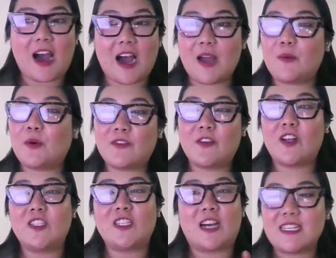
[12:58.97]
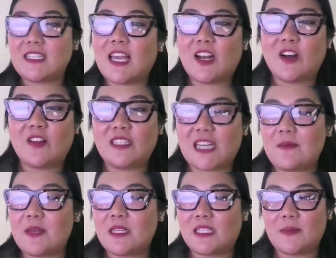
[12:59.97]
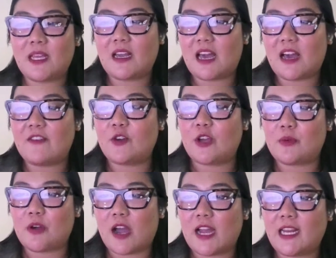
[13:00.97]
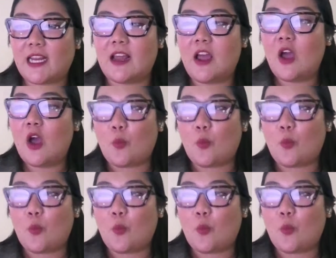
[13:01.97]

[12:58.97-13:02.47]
I work for Intel. I say it all the time. It's something I have great pride in.